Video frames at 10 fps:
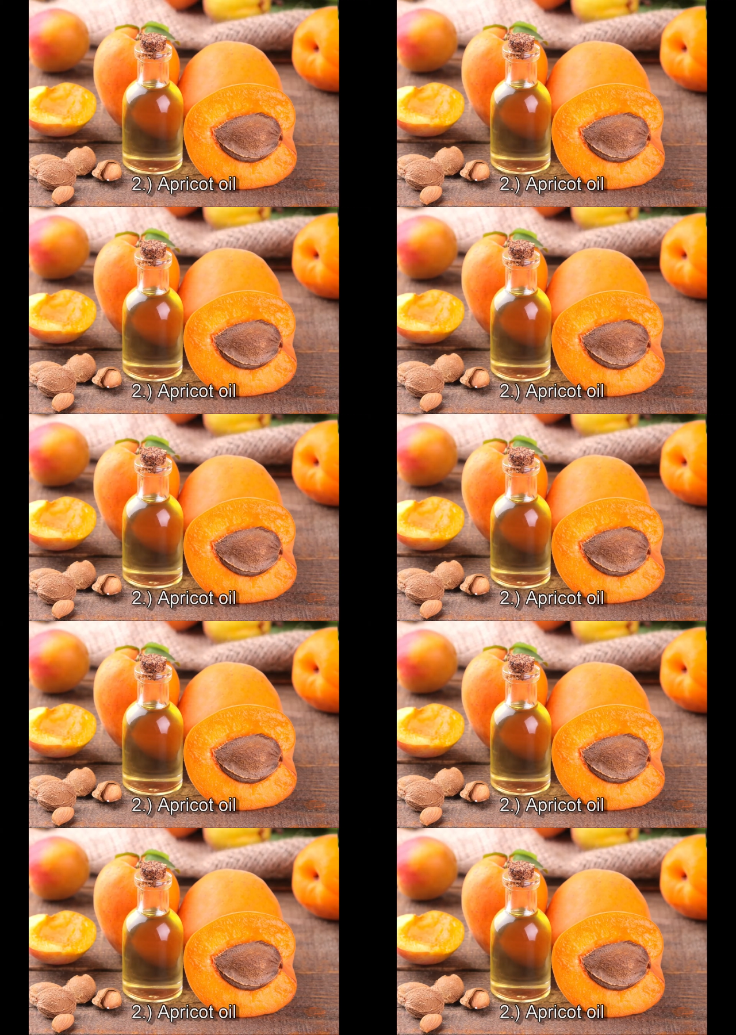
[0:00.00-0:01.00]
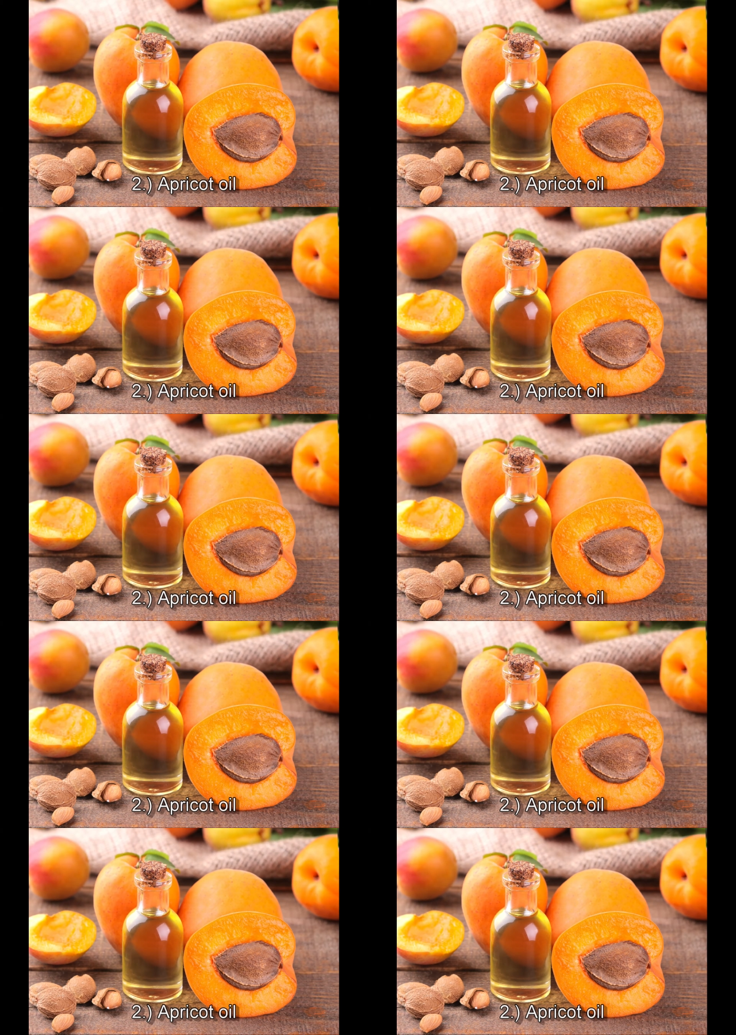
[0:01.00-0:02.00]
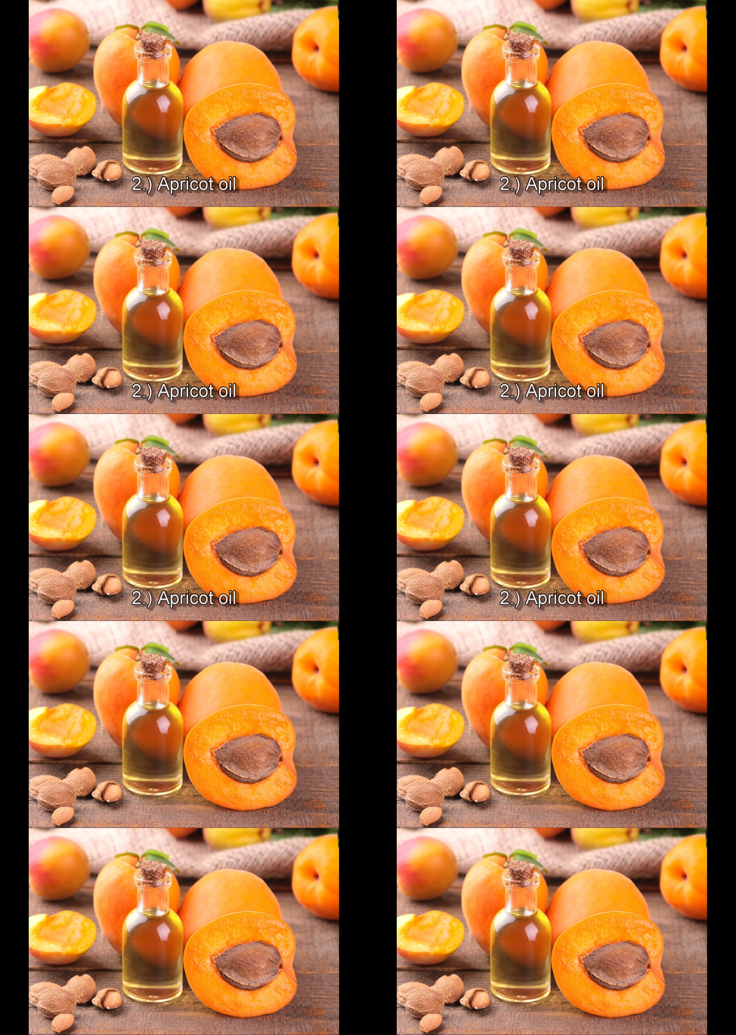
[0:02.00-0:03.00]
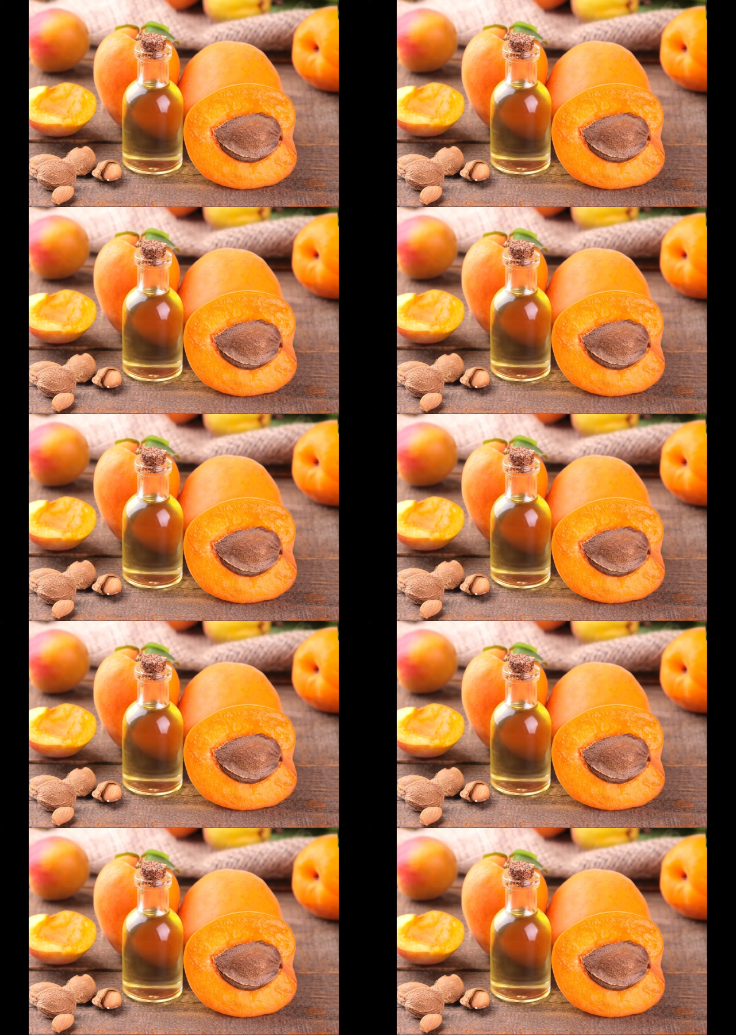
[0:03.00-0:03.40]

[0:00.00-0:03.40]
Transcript: (no speaker visible)